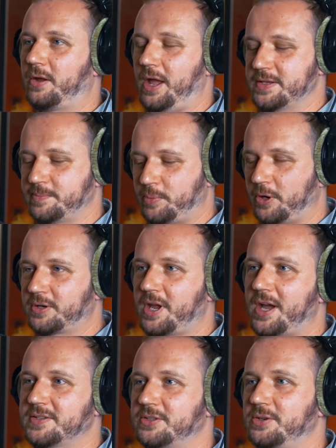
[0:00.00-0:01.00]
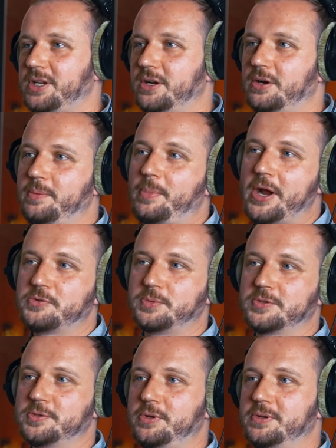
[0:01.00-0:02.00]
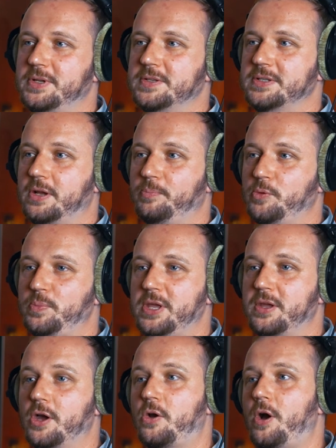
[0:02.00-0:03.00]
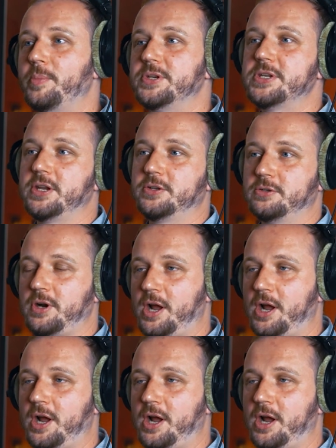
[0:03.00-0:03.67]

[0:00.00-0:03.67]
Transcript: as a podcaster here, my responsibility is to being a commentator.